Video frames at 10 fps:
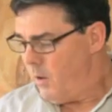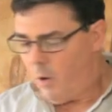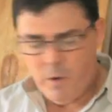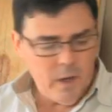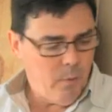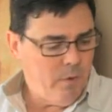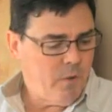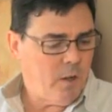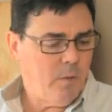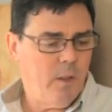Okay, we've
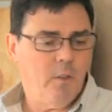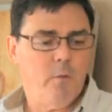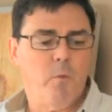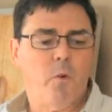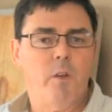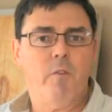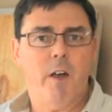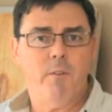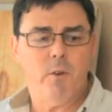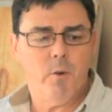cut the other
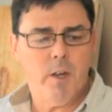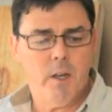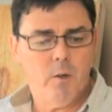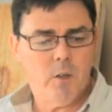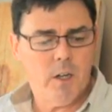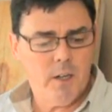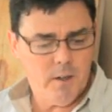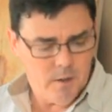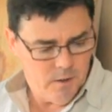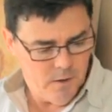45-degree angle
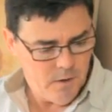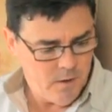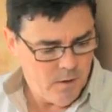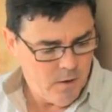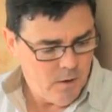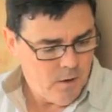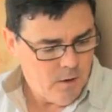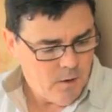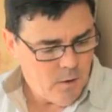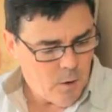cut.
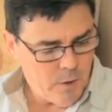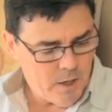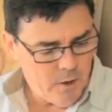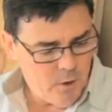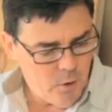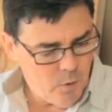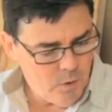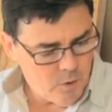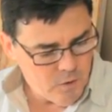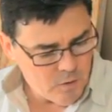Now all we got to do
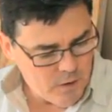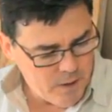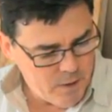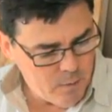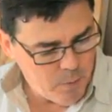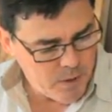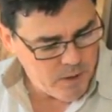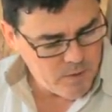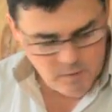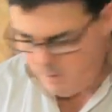is just lay it into
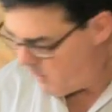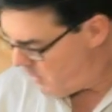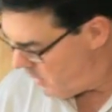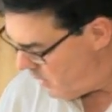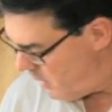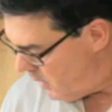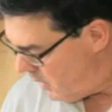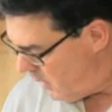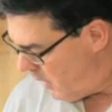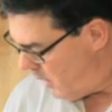place
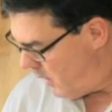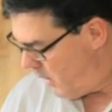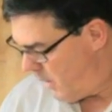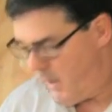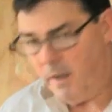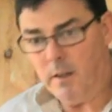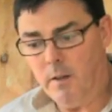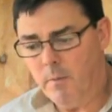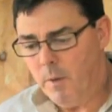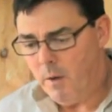and nail
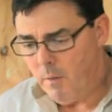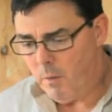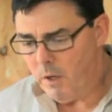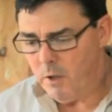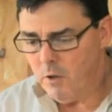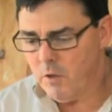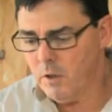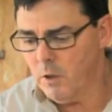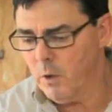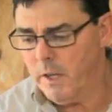it. But we're going to use the
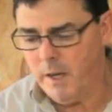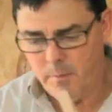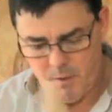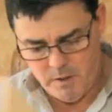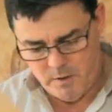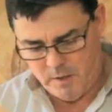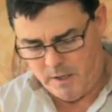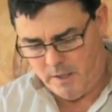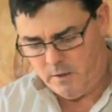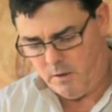glue again because I
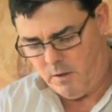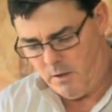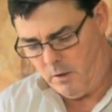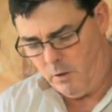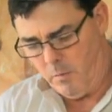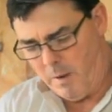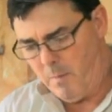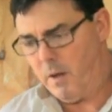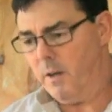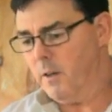like to glue my
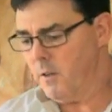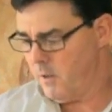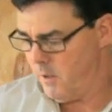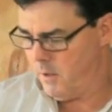miters.